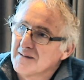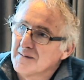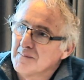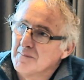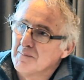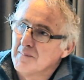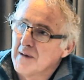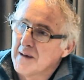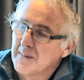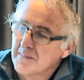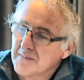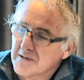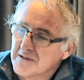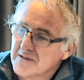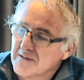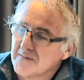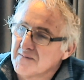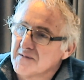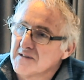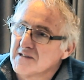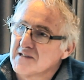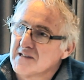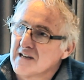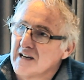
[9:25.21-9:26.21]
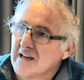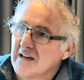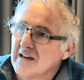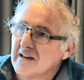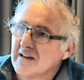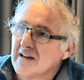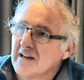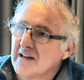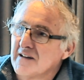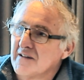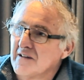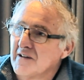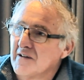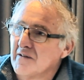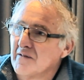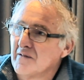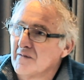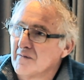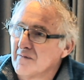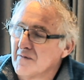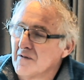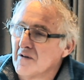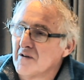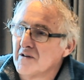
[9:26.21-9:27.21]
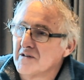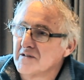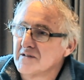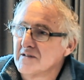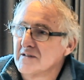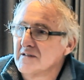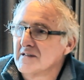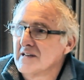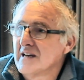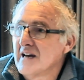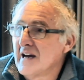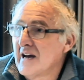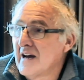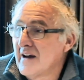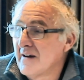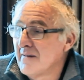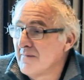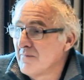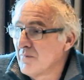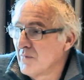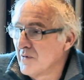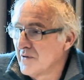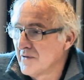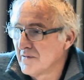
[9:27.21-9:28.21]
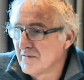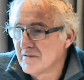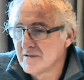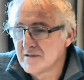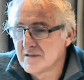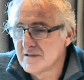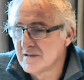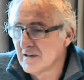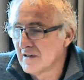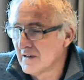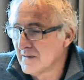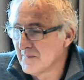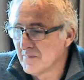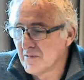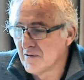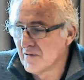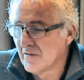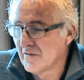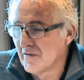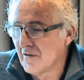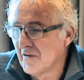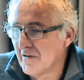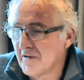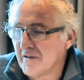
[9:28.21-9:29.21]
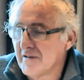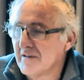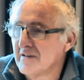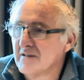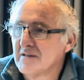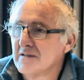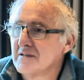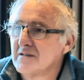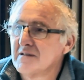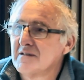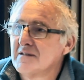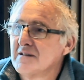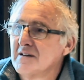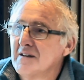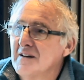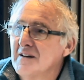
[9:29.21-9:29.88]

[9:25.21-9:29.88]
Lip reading: members of the Senate and their advisors have, whether it's deliberate or not, is